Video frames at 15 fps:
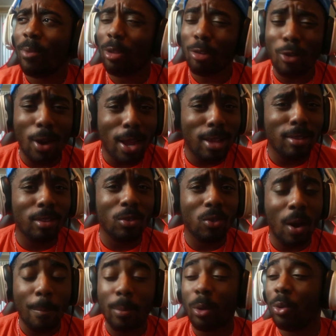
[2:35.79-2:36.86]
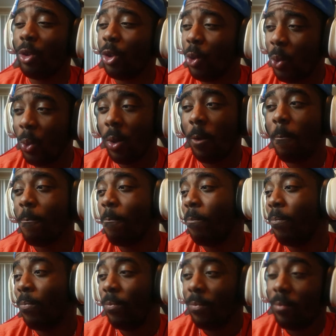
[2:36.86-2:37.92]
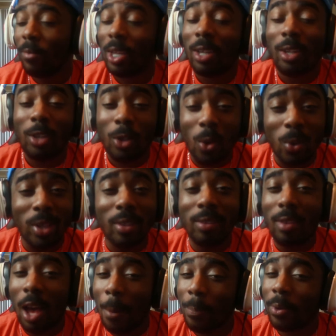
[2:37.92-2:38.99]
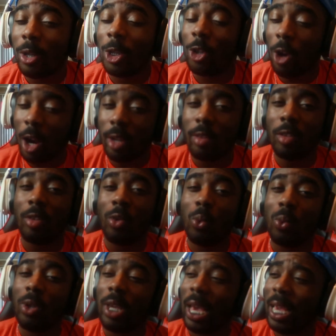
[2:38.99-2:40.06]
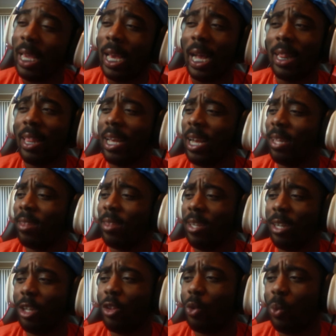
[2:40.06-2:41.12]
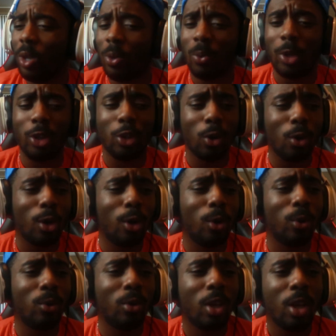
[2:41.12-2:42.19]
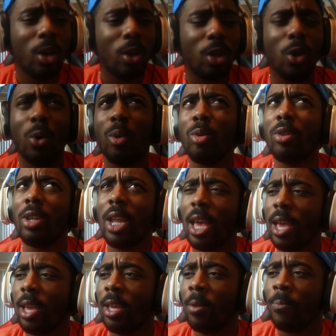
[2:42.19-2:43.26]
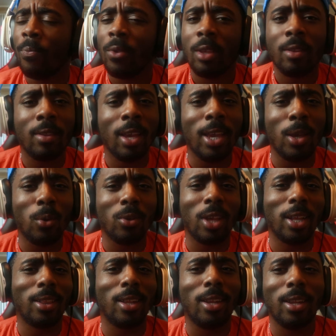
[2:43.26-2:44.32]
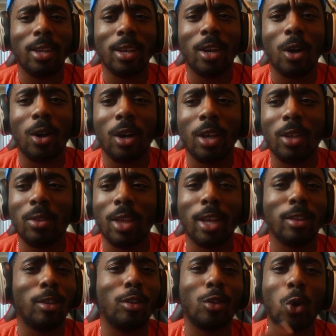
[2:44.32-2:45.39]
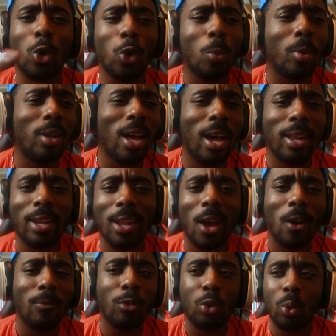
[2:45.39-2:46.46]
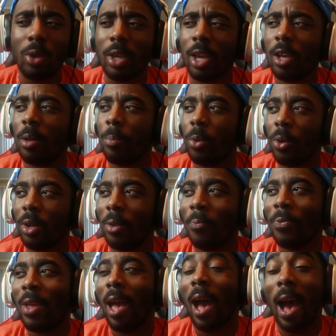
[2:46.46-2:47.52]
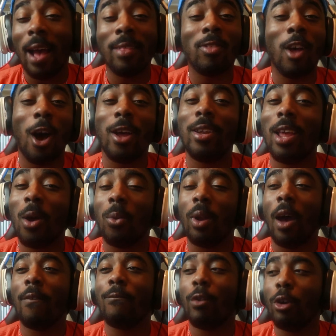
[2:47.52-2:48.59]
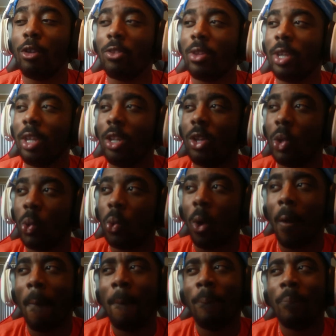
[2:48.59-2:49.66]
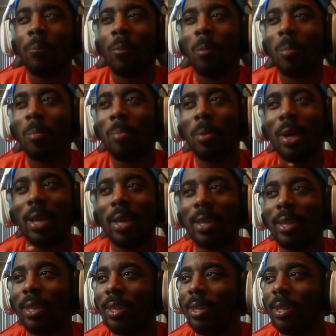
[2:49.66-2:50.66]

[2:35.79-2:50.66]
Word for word: That's crazy, right, bro? Duke is topping the charts in 2K. I think I seen a tweet where Joe knows, no, it was Nade, said he was like the Soul Illuminati now of 2K community. I thought that when I first seen Duke, but